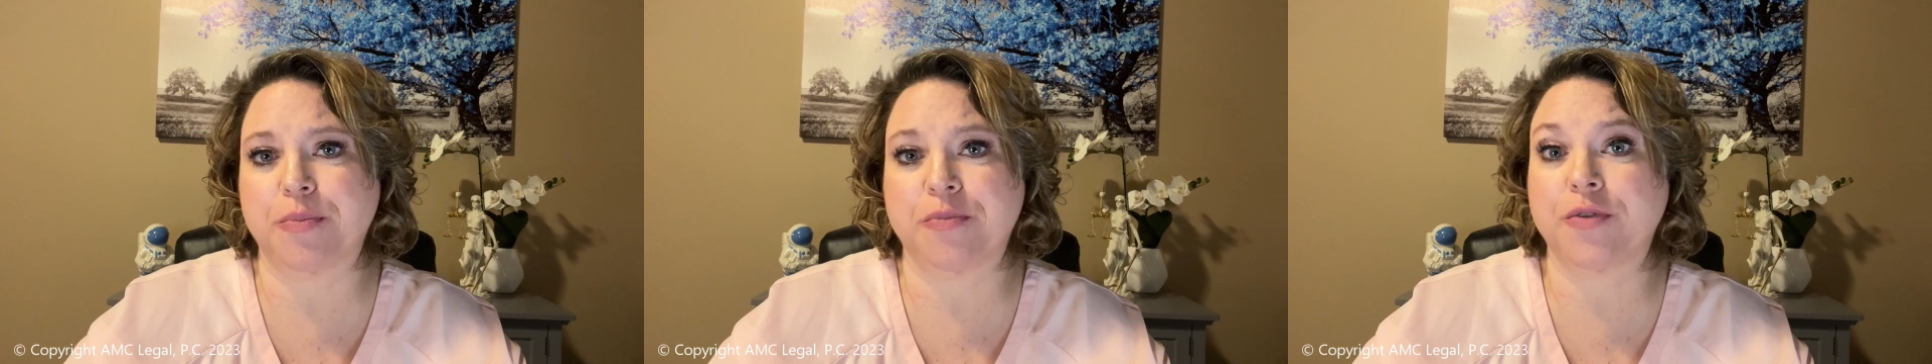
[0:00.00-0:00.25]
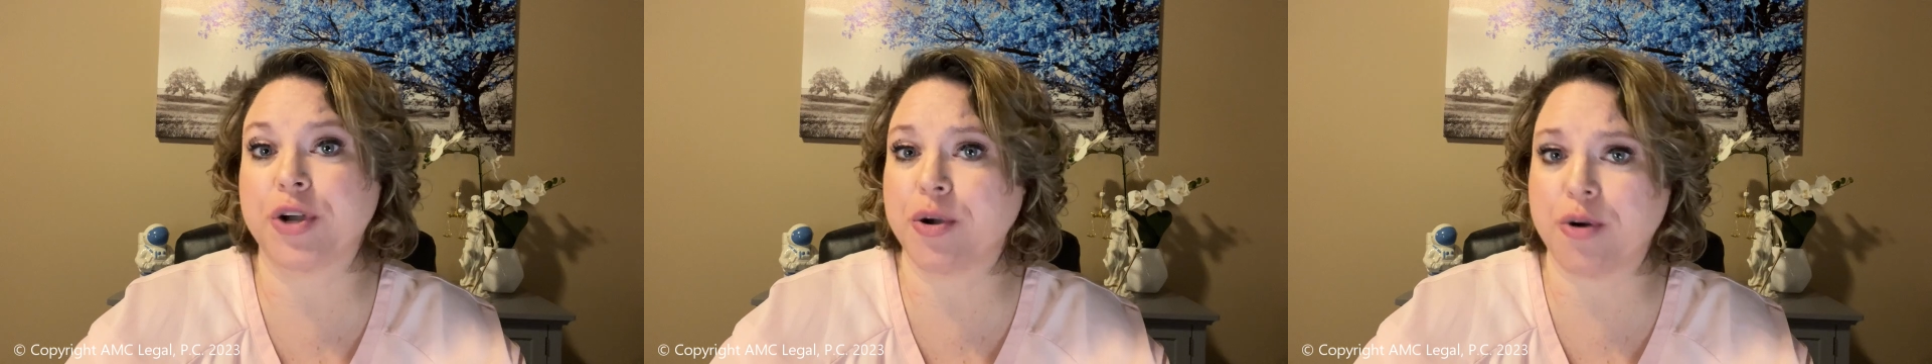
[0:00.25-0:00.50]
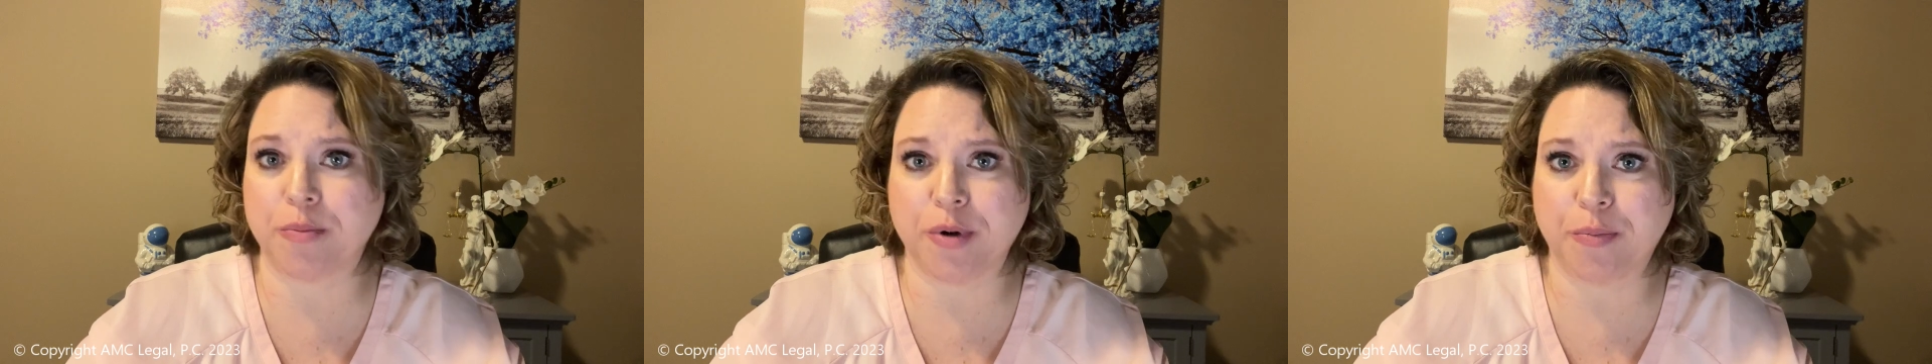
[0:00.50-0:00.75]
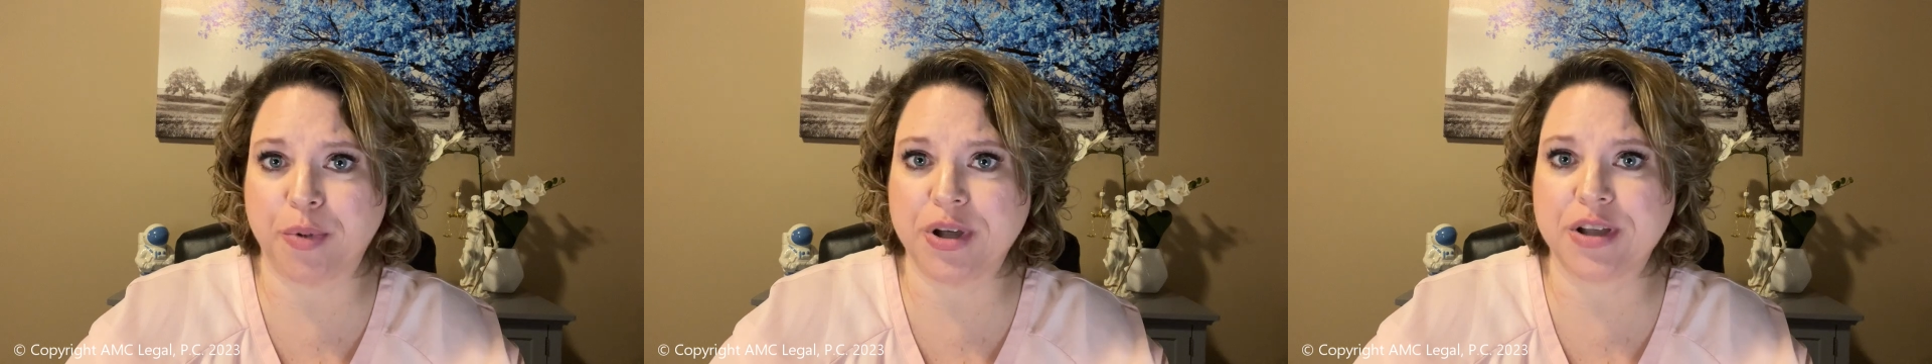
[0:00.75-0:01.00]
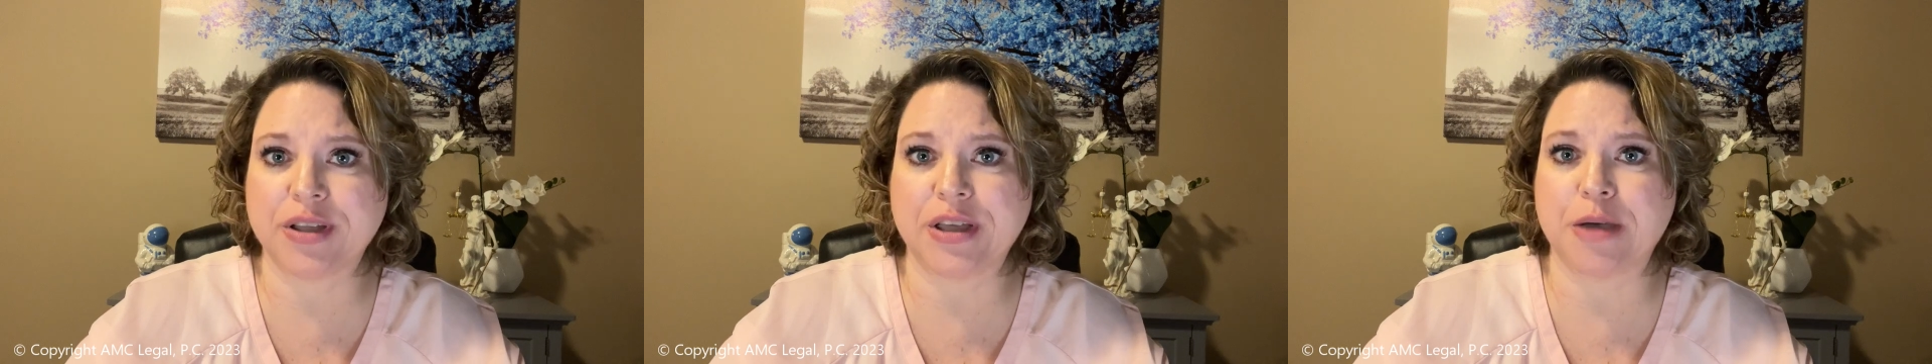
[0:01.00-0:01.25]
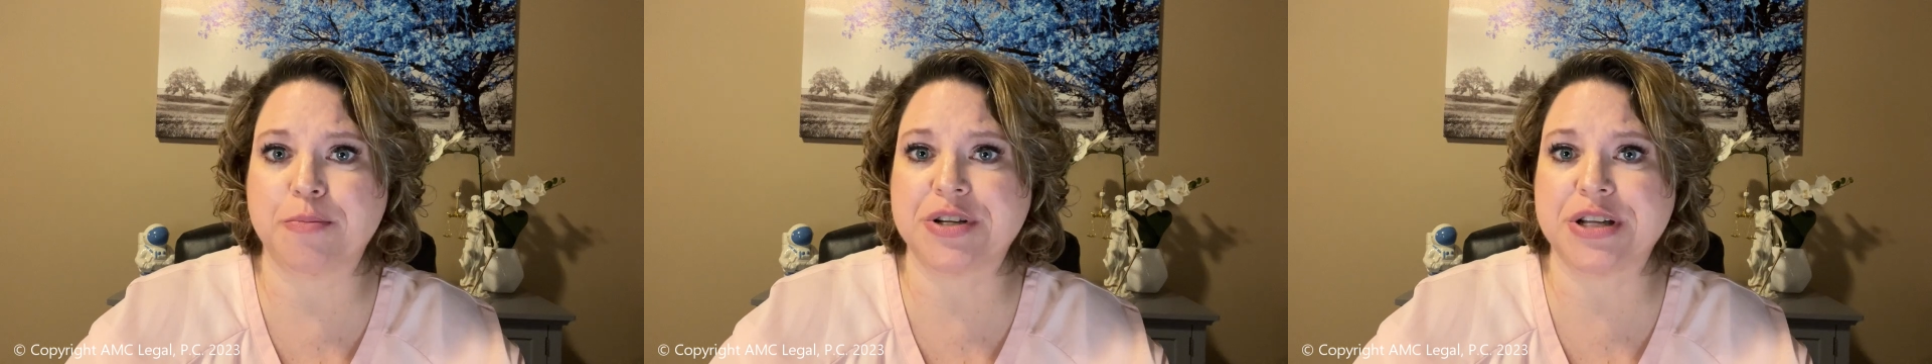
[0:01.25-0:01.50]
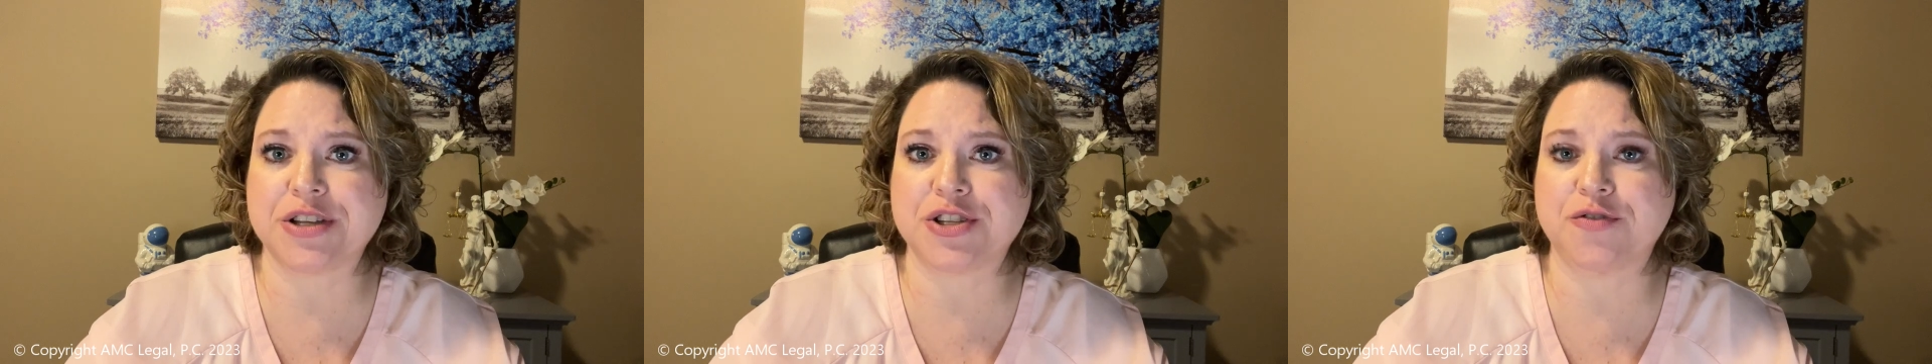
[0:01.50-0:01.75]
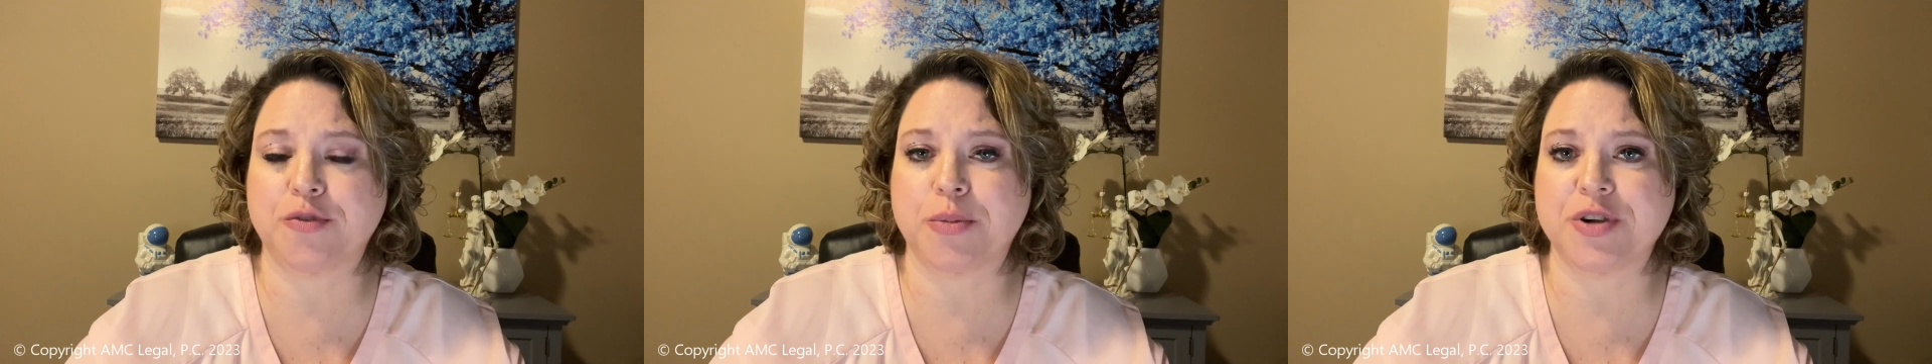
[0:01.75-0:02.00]
free corporate book and
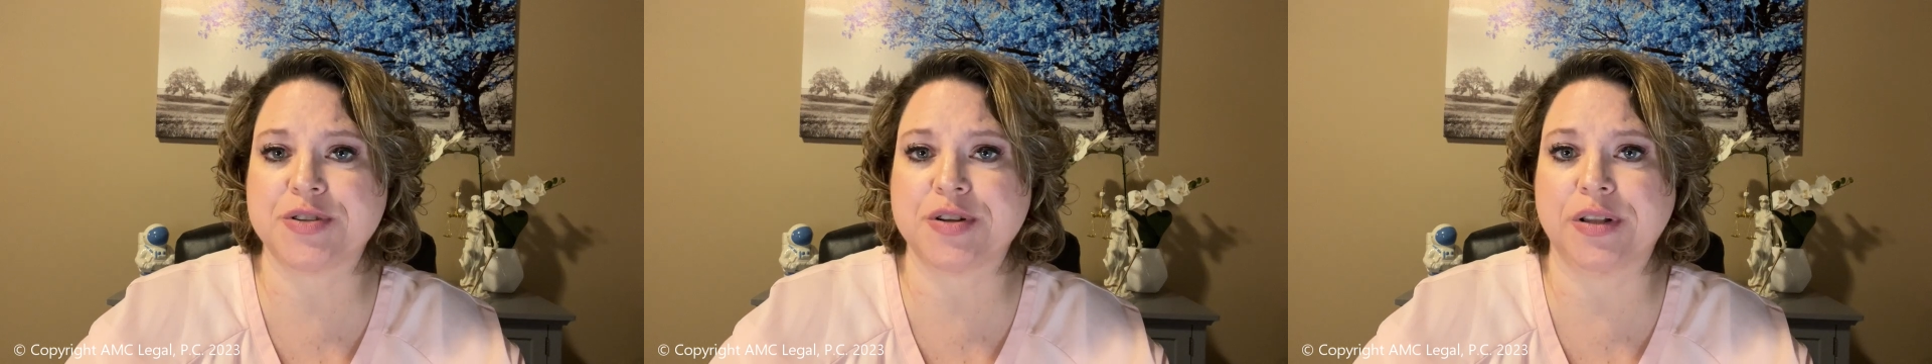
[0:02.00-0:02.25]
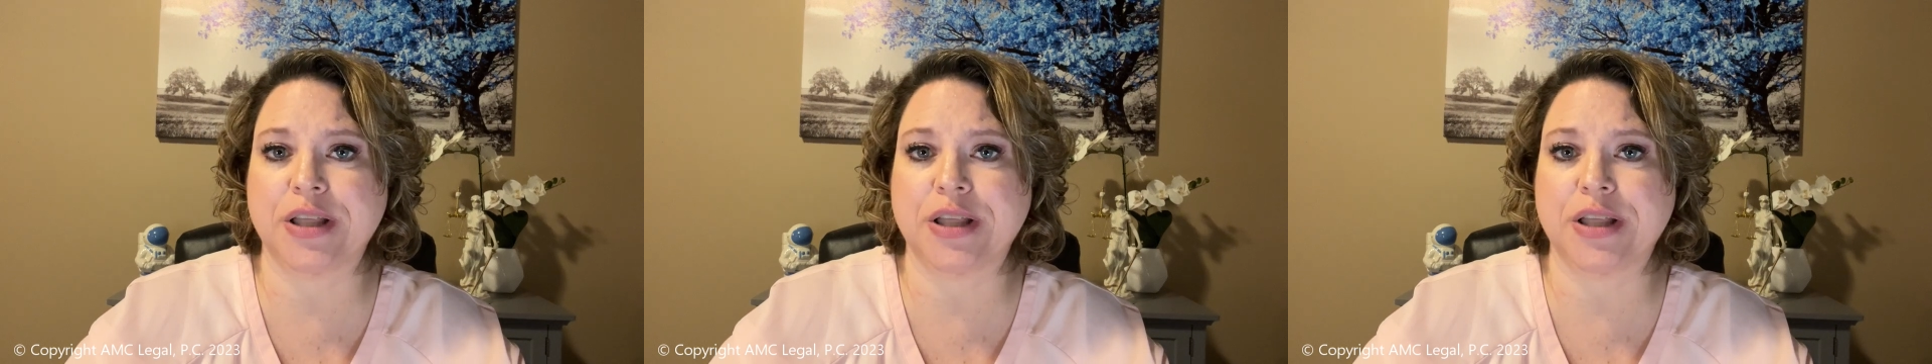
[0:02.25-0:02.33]
protection for personal